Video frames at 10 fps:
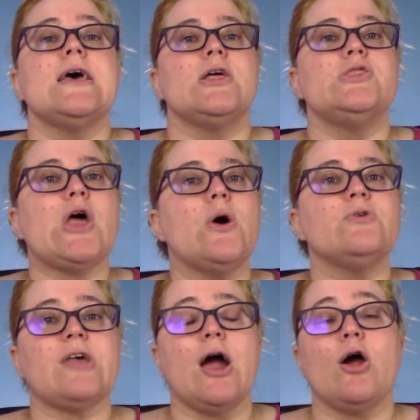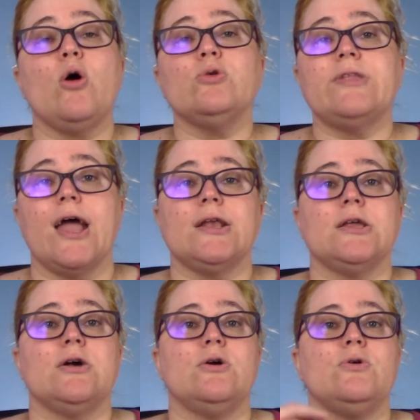Those are all
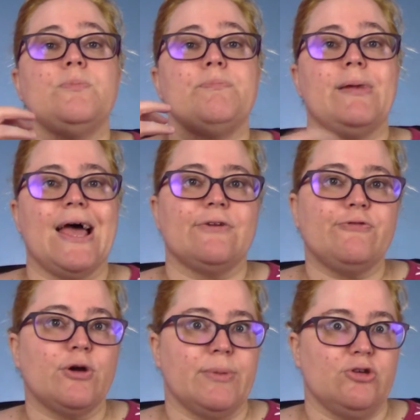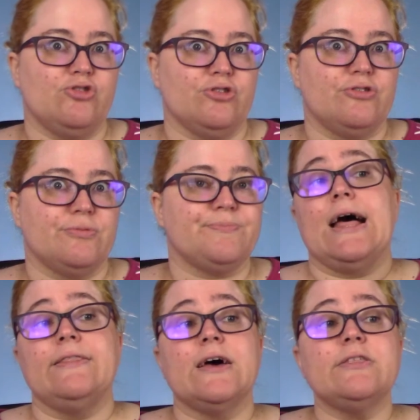technical platform issues.
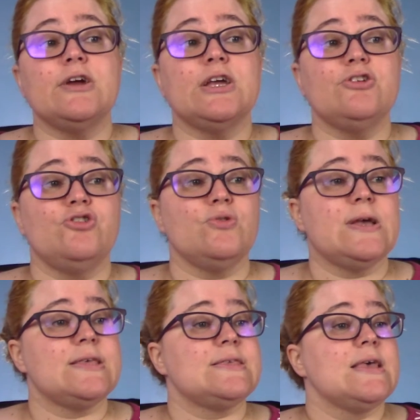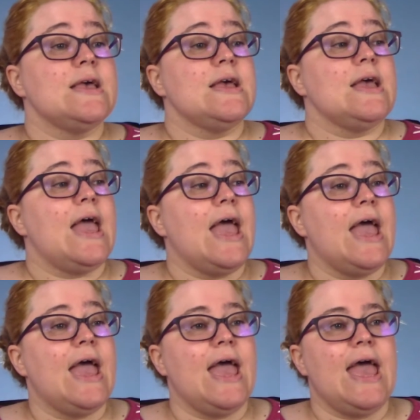Another issue is,
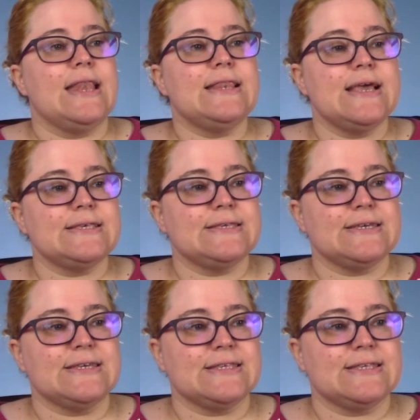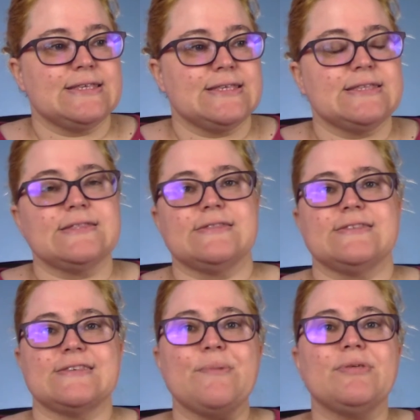and this is
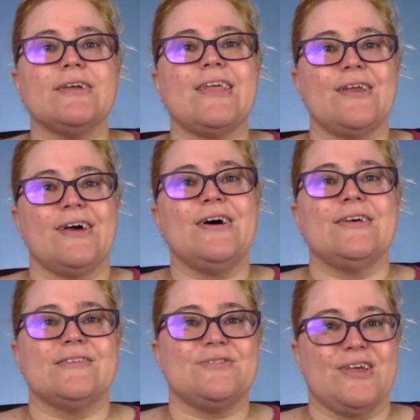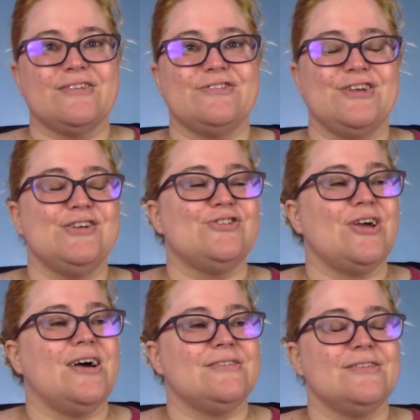something that us
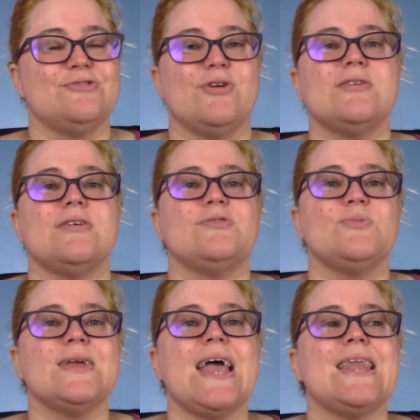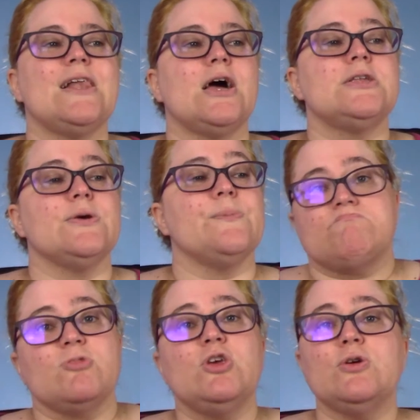as instructors, we get a lot too.
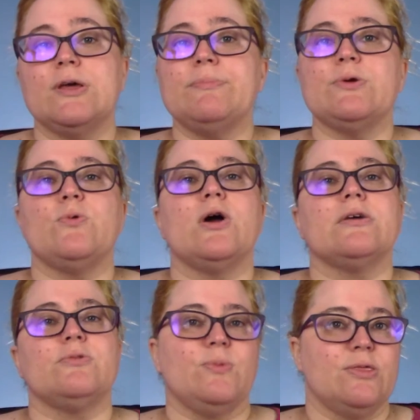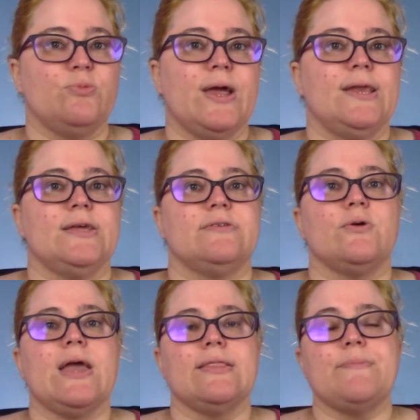Udemy works with ratings,
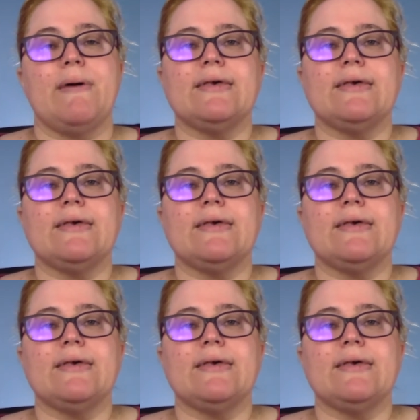okay? The